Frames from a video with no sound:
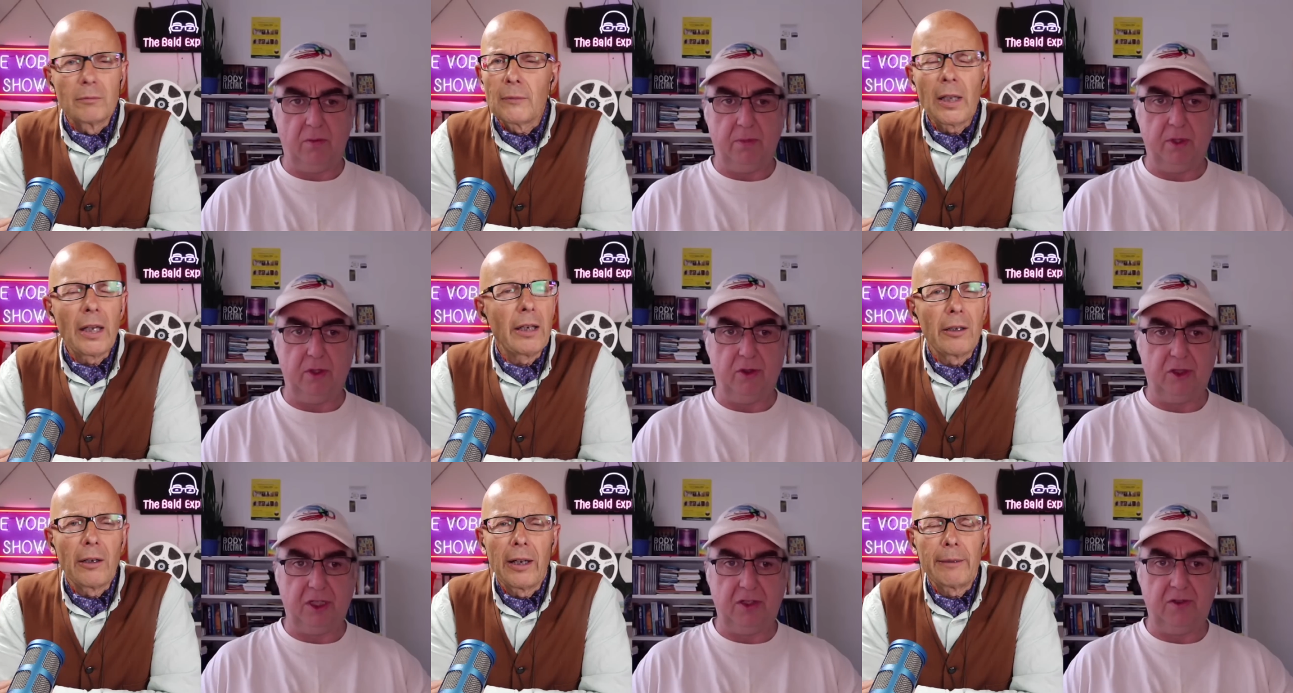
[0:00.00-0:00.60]
Speaker 1: but
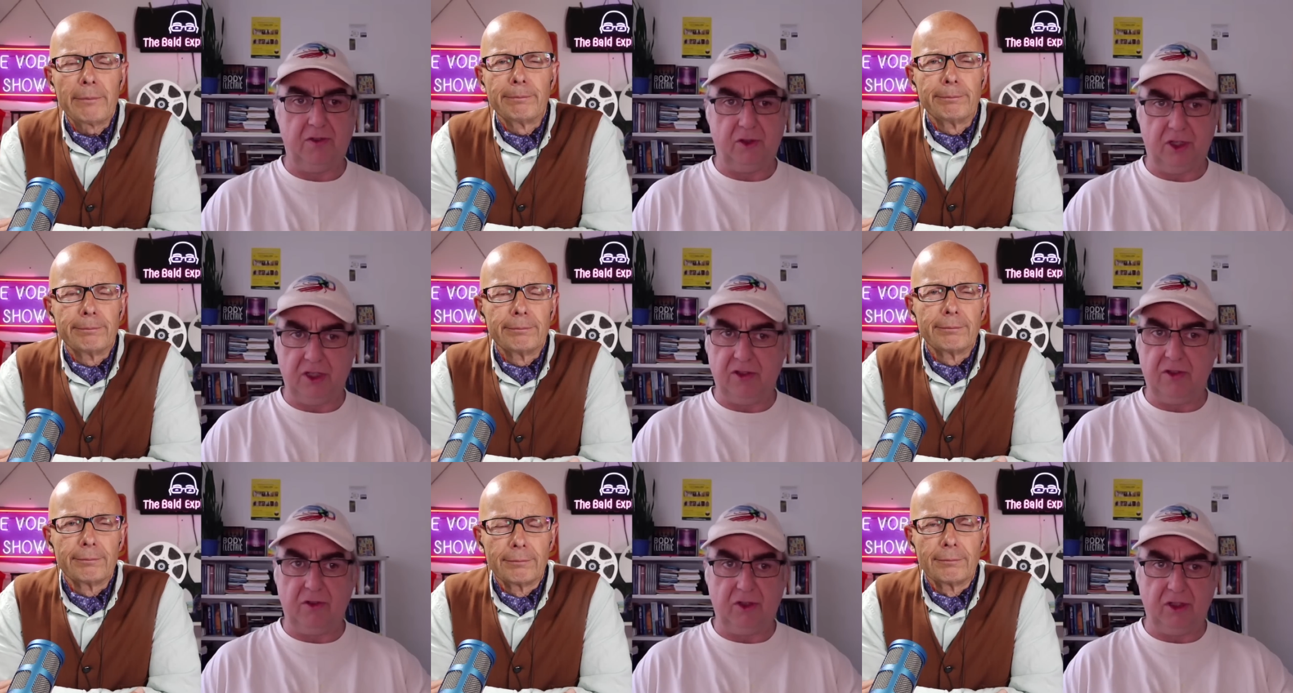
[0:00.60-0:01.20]
no,
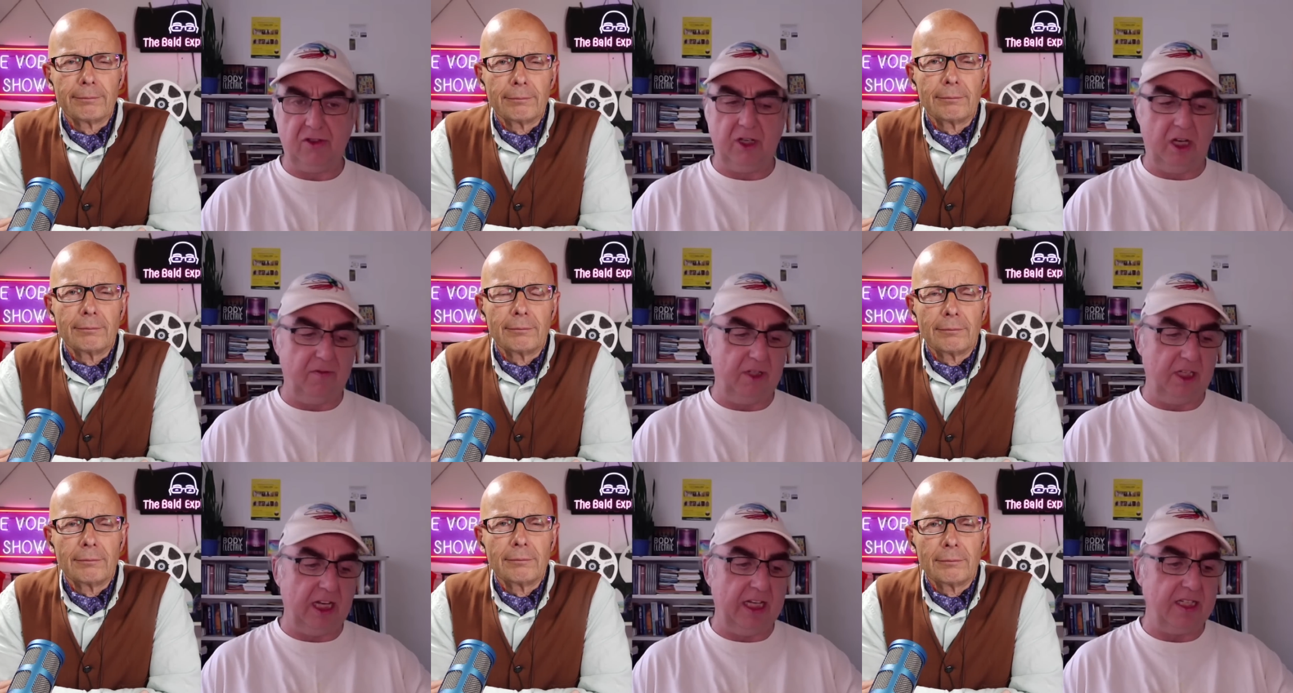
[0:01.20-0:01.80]
she's, she's, a
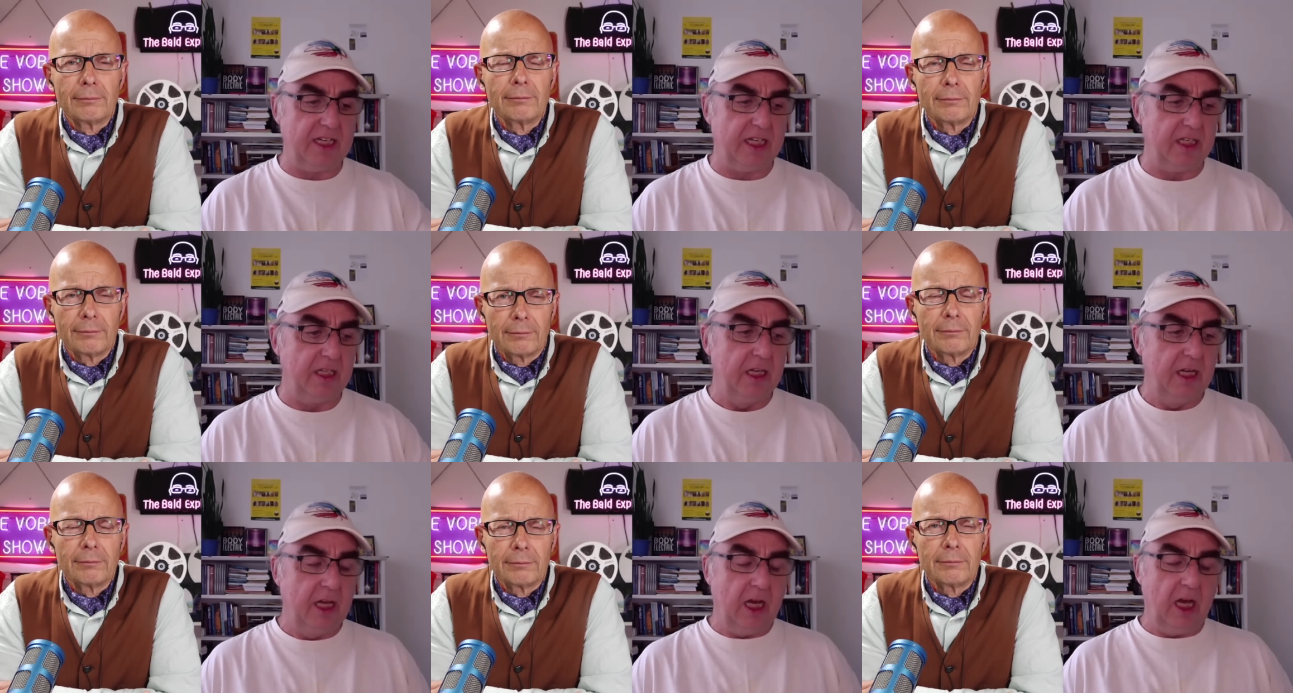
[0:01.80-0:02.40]
lovely lady.
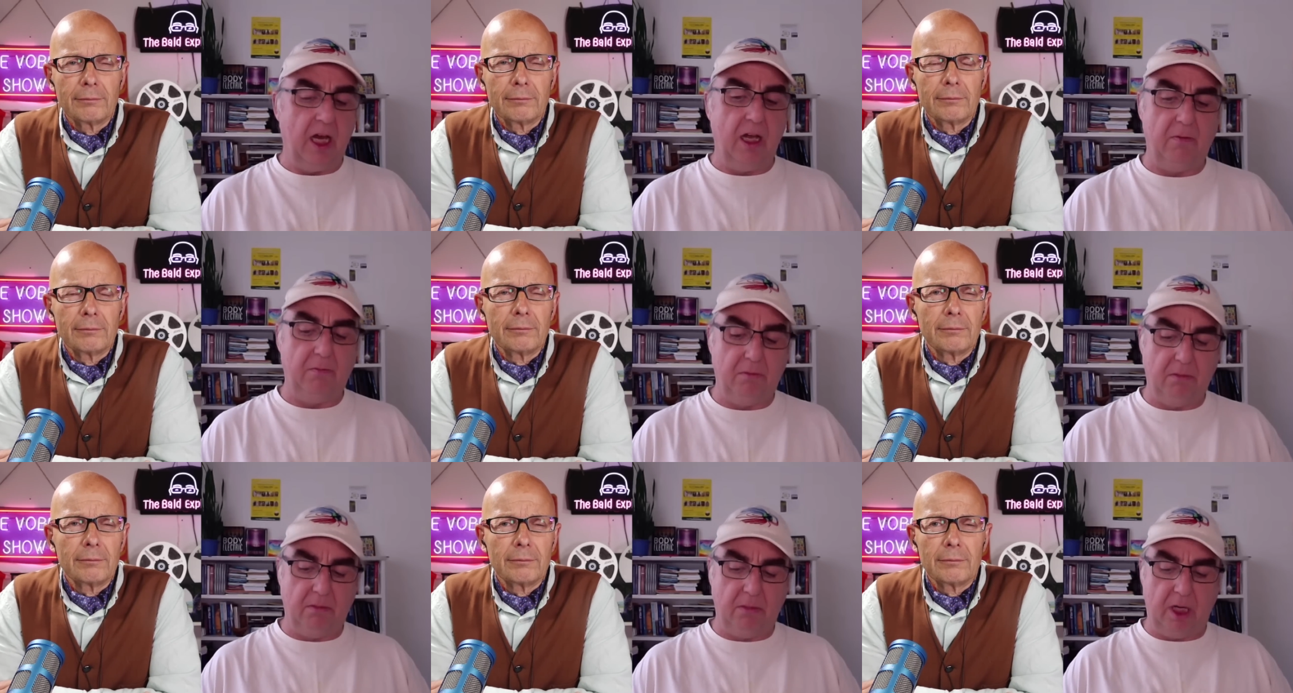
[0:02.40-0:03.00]

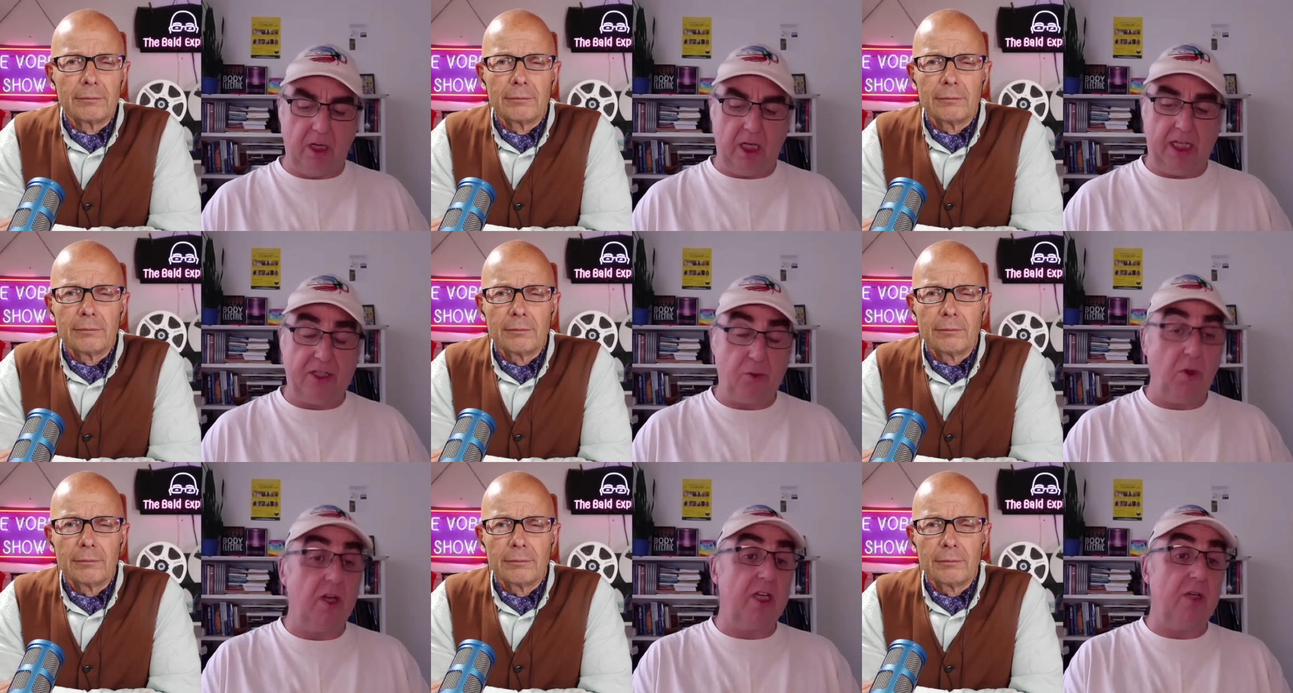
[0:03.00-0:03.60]
Um, it's
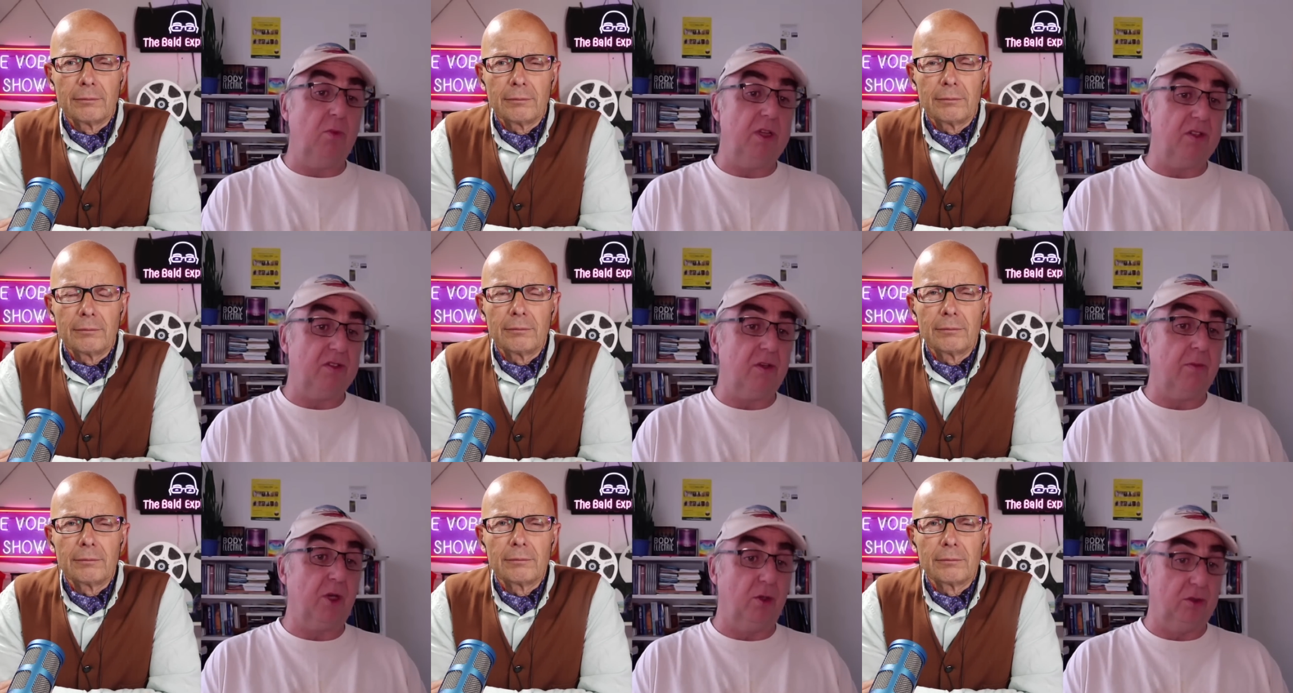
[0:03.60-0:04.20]
working with the
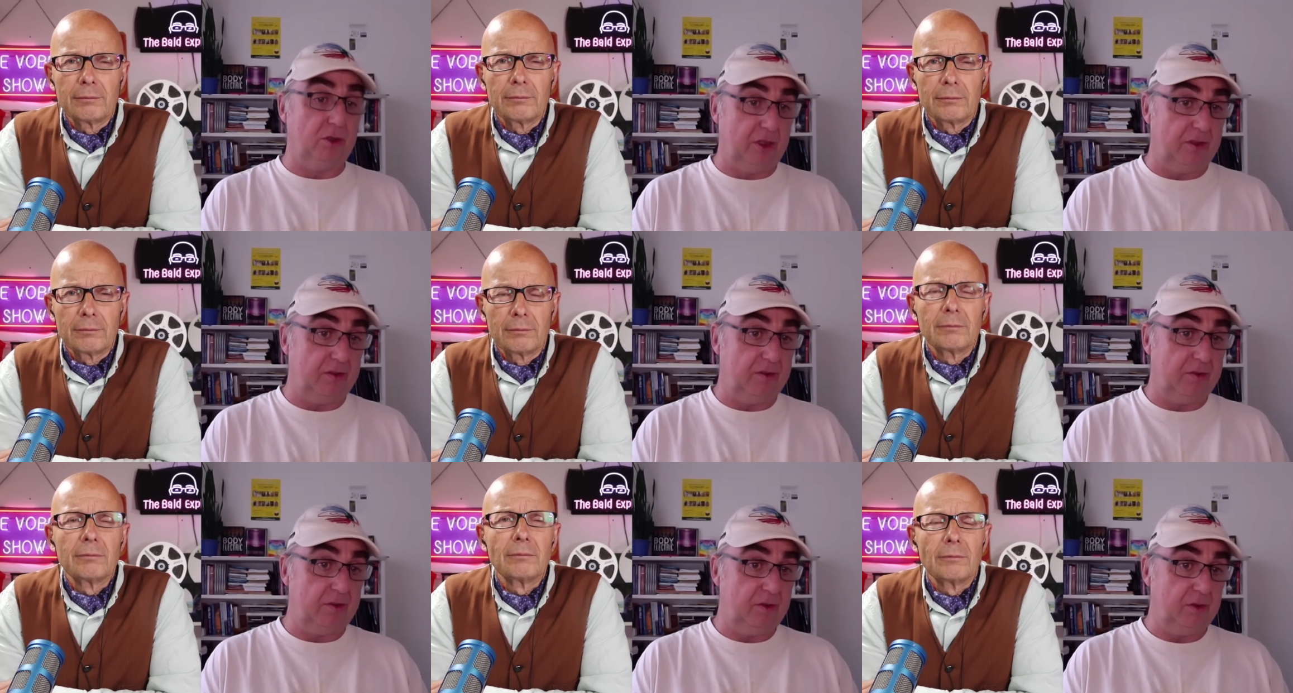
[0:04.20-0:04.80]

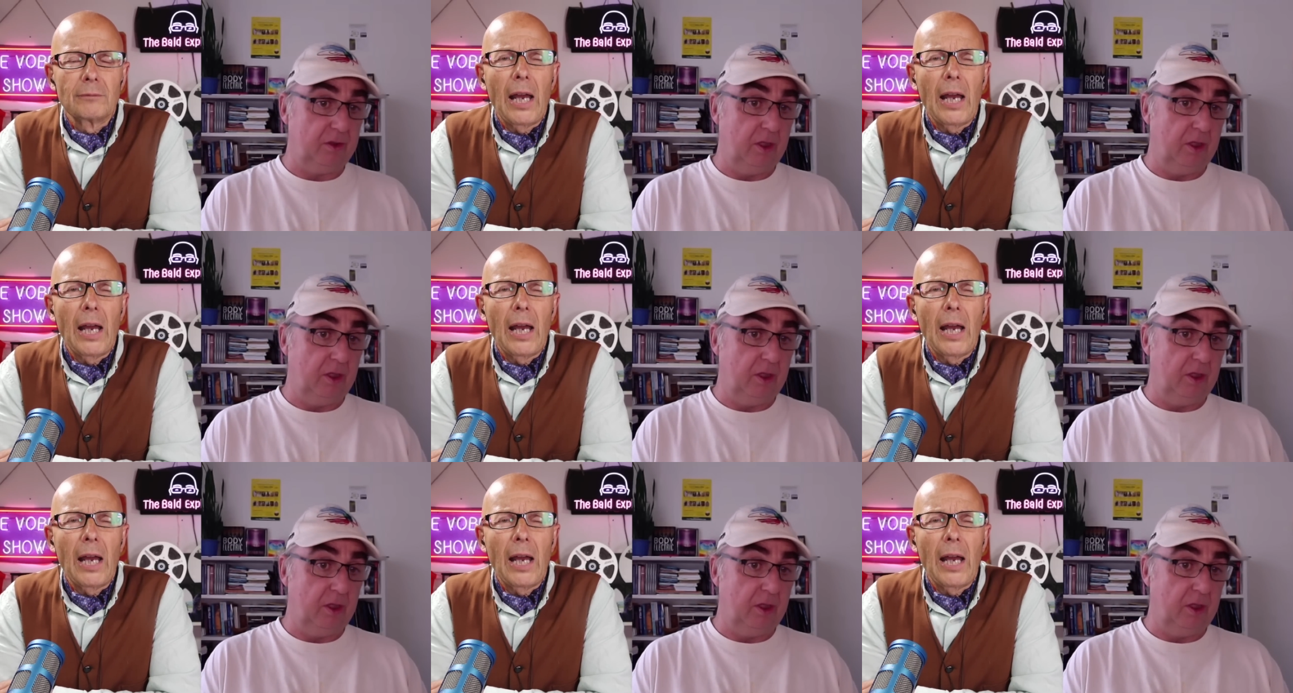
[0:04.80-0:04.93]
subconscious,